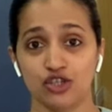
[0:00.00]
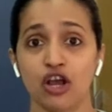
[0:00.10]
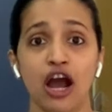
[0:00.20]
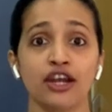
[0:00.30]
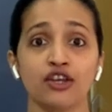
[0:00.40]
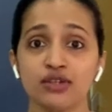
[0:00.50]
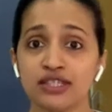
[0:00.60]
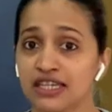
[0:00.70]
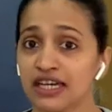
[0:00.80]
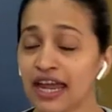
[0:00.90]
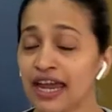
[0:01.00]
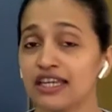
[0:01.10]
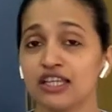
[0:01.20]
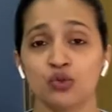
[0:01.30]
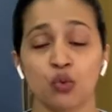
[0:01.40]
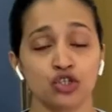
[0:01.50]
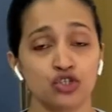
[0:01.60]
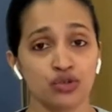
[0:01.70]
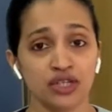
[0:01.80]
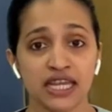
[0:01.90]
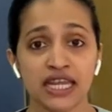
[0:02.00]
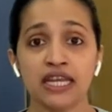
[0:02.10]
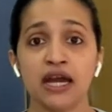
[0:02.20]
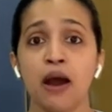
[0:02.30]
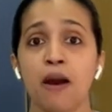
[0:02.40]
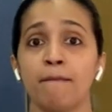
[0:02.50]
So cardio is great, is what you need,